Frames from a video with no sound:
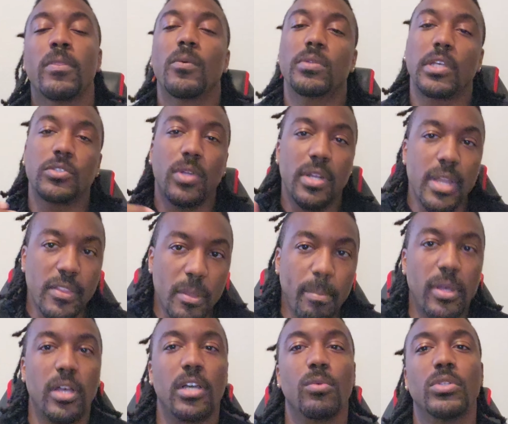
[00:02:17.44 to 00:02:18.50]
There was also another
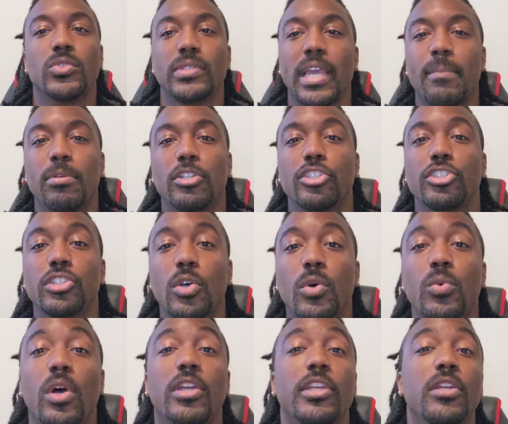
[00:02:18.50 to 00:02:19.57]
bug which was able to
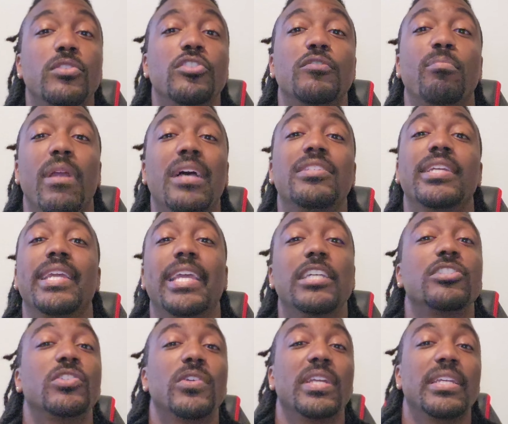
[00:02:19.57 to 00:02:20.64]
show a user's browsing
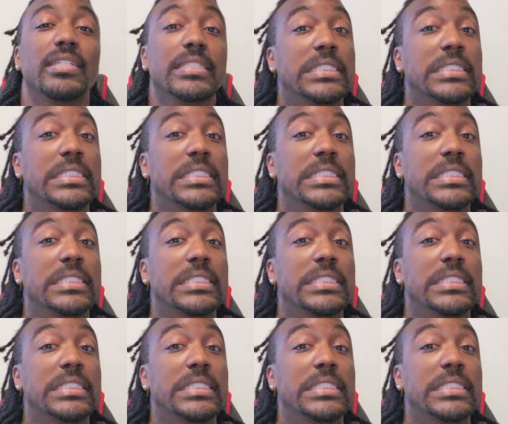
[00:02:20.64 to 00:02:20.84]
history.